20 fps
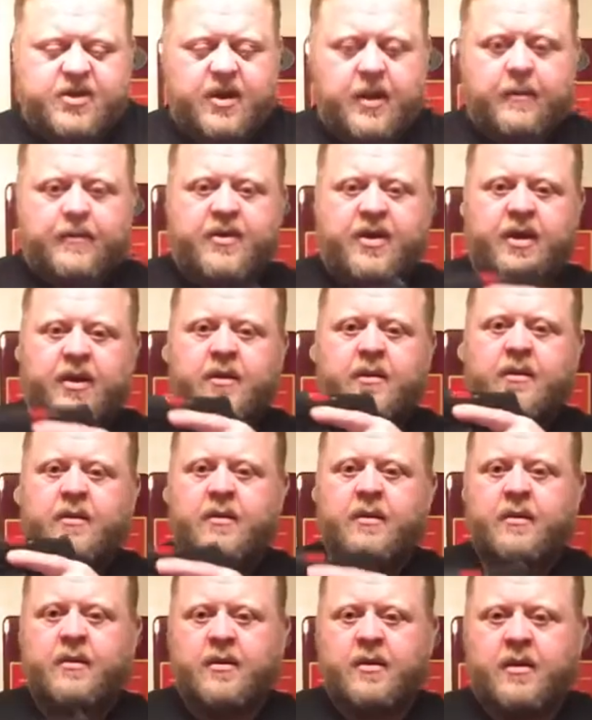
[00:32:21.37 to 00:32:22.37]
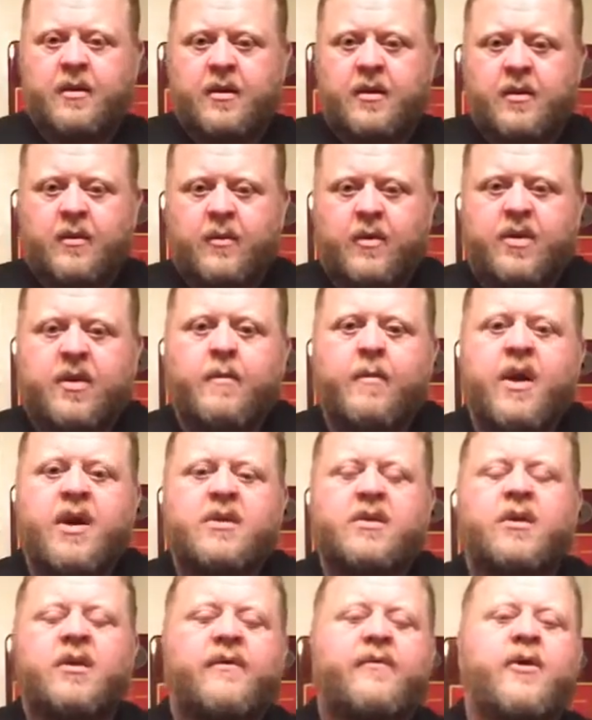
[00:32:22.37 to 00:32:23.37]
something with the
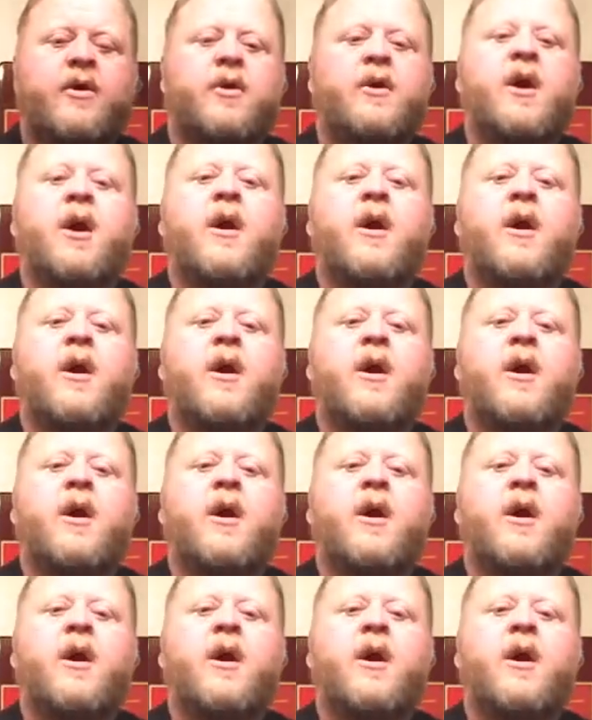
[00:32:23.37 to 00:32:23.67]
muzzle of your